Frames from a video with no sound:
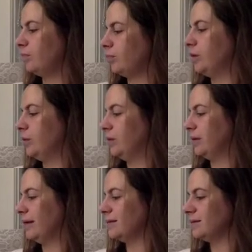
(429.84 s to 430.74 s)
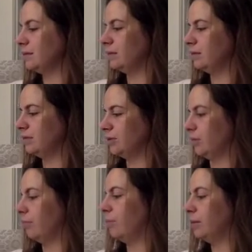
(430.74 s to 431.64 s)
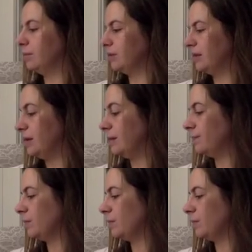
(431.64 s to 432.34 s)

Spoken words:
we utilize the term bubble he